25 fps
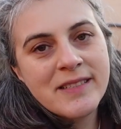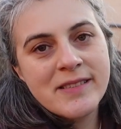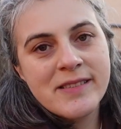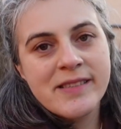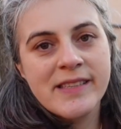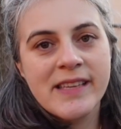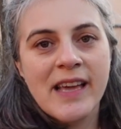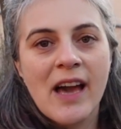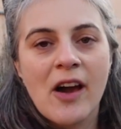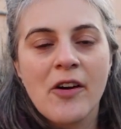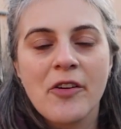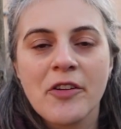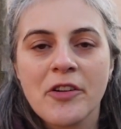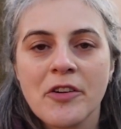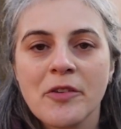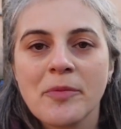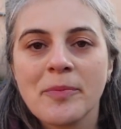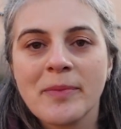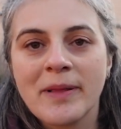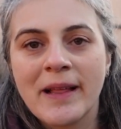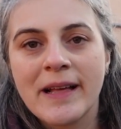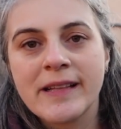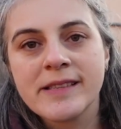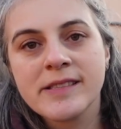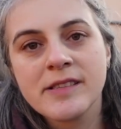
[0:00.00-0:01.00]
to see how your
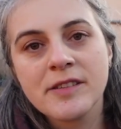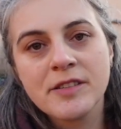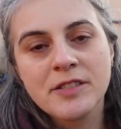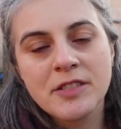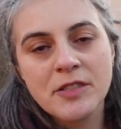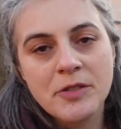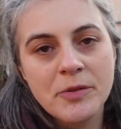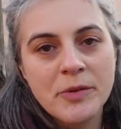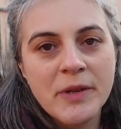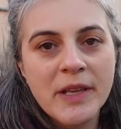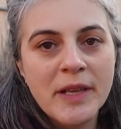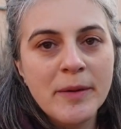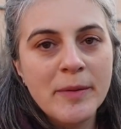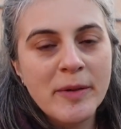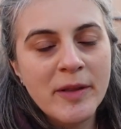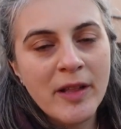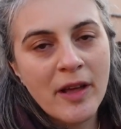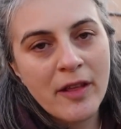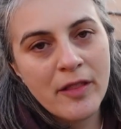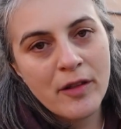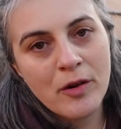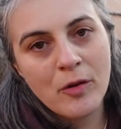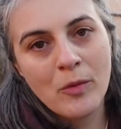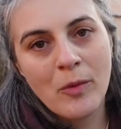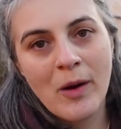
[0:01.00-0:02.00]
plants are doing, but
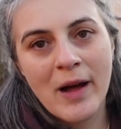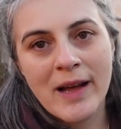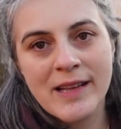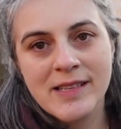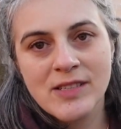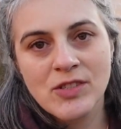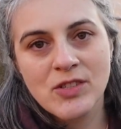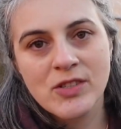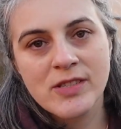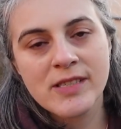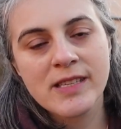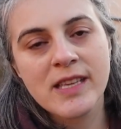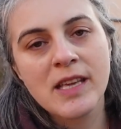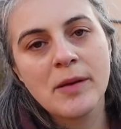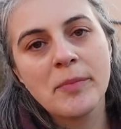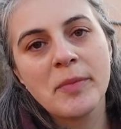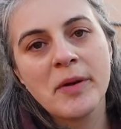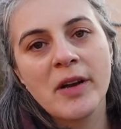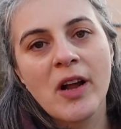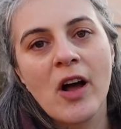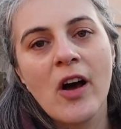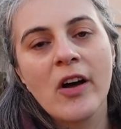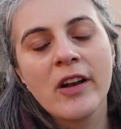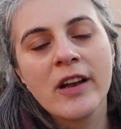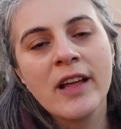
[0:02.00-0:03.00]
otherwise just keep
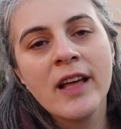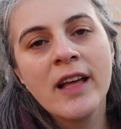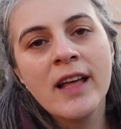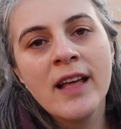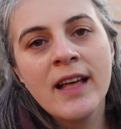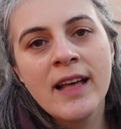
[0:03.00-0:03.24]
it on